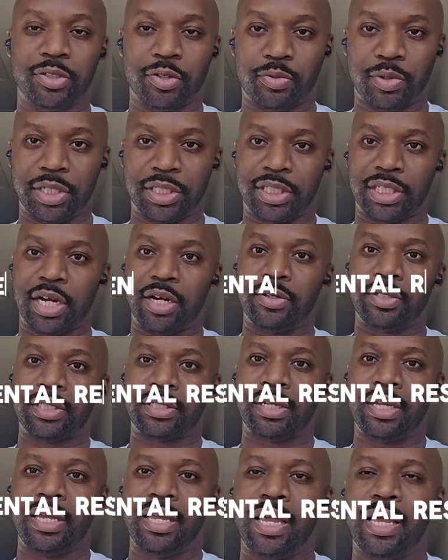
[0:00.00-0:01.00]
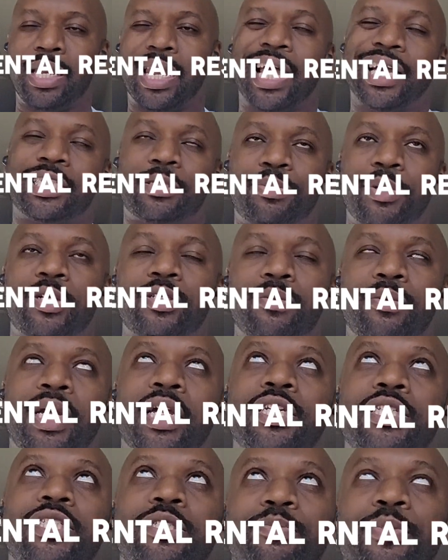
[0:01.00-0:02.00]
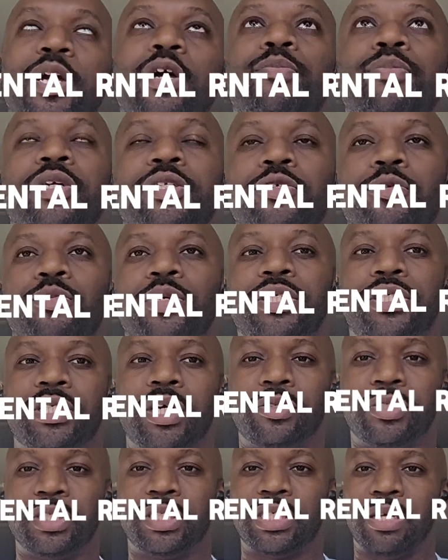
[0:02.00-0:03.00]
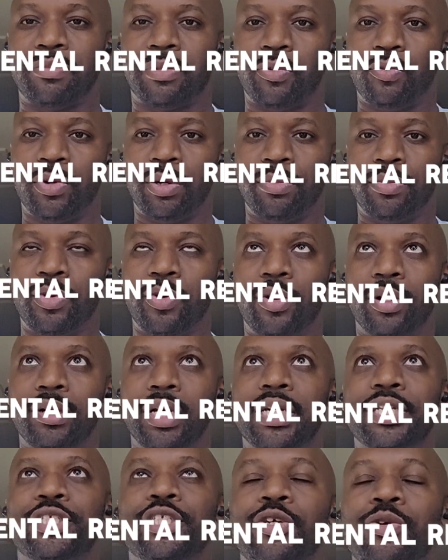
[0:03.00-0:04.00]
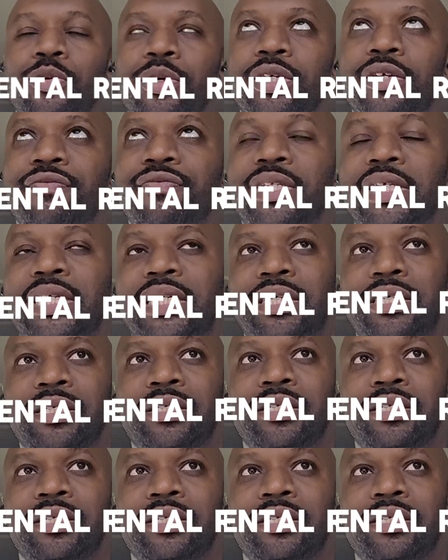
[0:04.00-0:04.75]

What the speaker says: research. Now, experimental research is something we're more intuitively